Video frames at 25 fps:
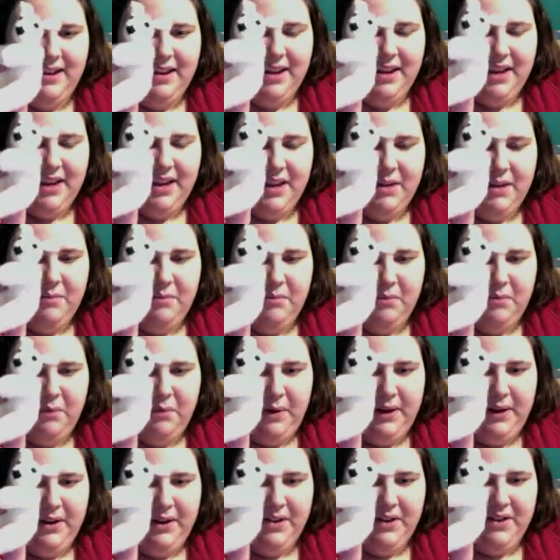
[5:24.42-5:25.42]

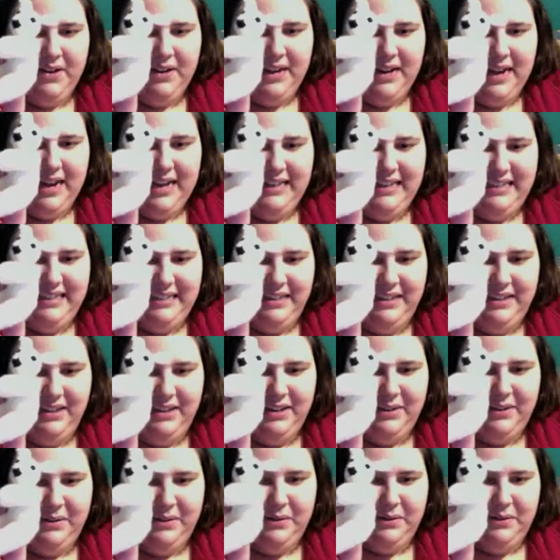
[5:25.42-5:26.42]
embroidered eyes and
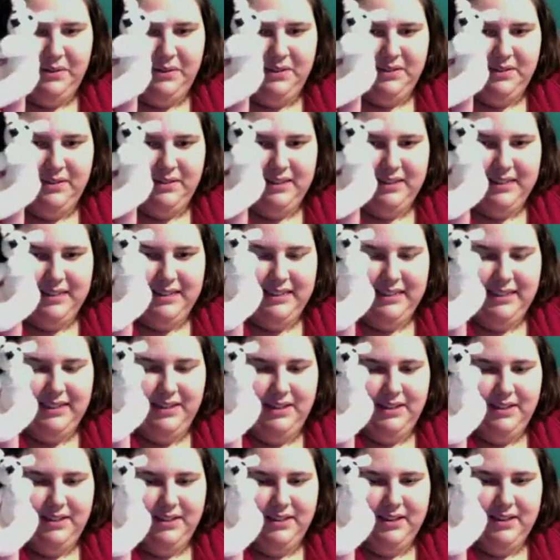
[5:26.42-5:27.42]
nose because
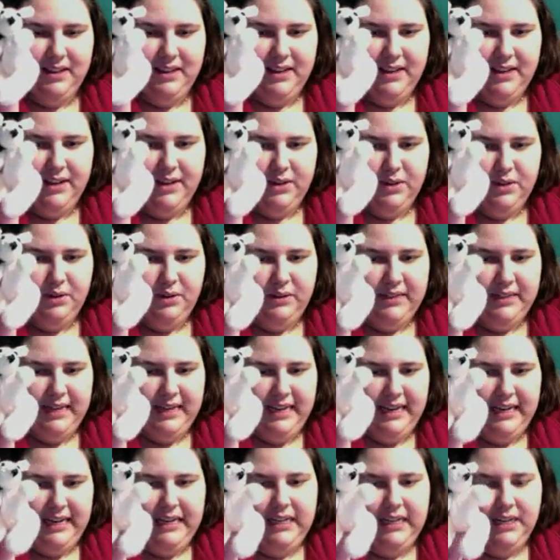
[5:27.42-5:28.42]
he's too
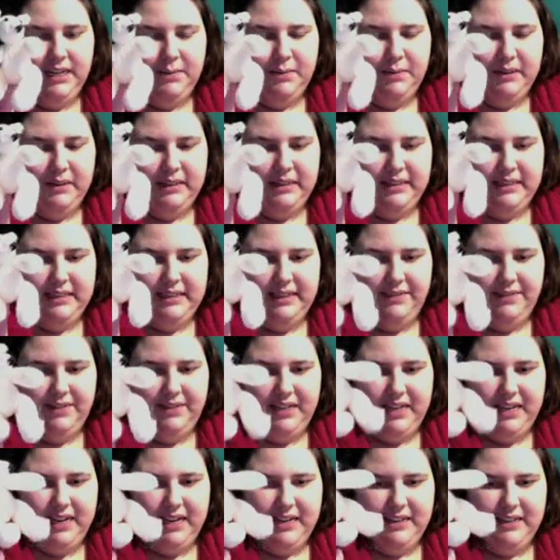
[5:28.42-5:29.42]
tiny to put the safety
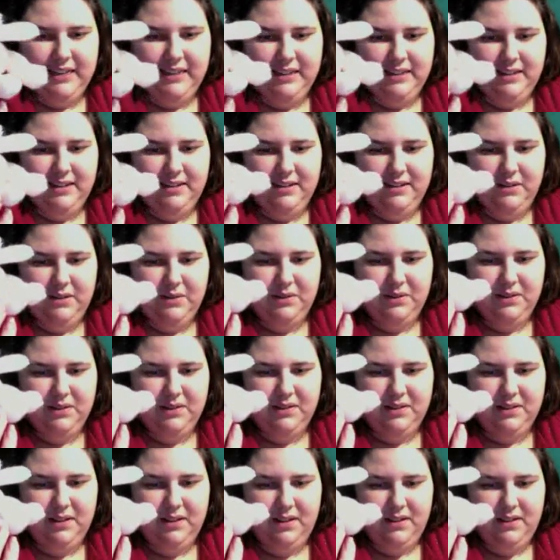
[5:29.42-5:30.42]
eyes and noses
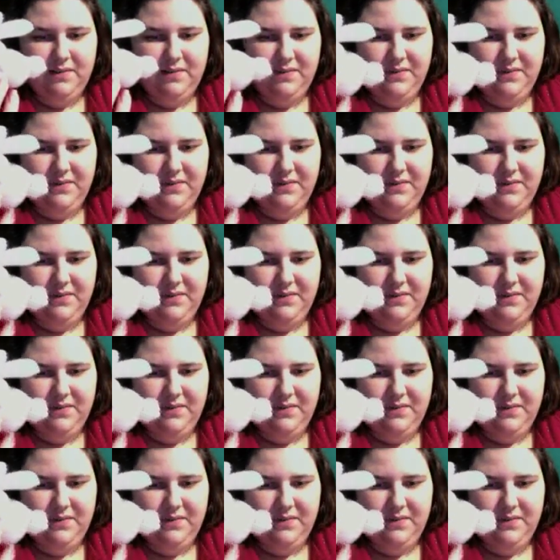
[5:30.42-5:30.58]
on.